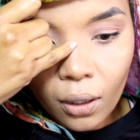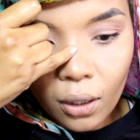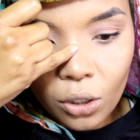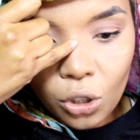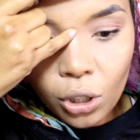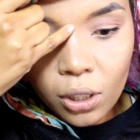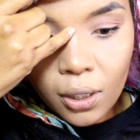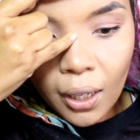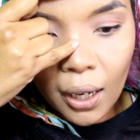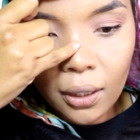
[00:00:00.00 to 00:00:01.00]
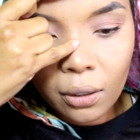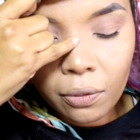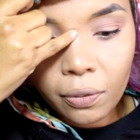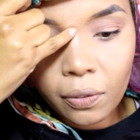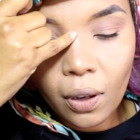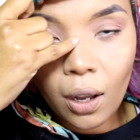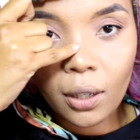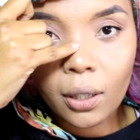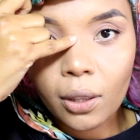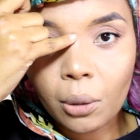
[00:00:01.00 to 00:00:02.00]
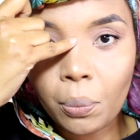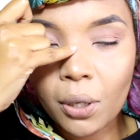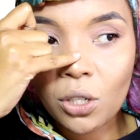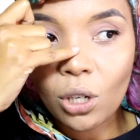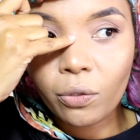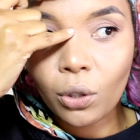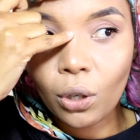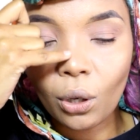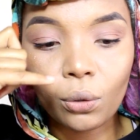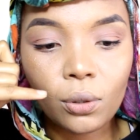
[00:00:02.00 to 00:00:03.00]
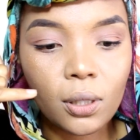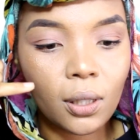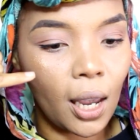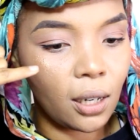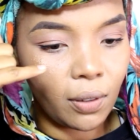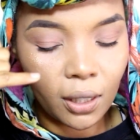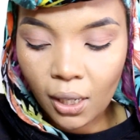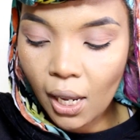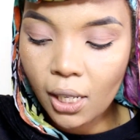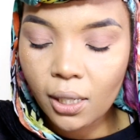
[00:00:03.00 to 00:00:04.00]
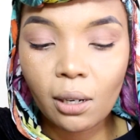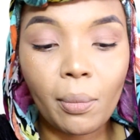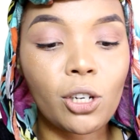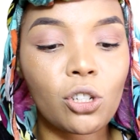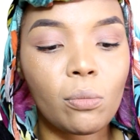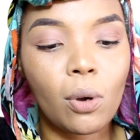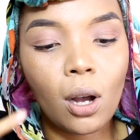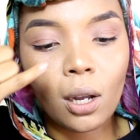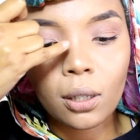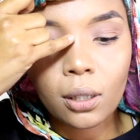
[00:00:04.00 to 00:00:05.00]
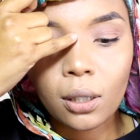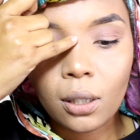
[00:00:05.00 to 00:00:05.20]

And just kind of on the bridge of your nose, kind of like an exclamation mark.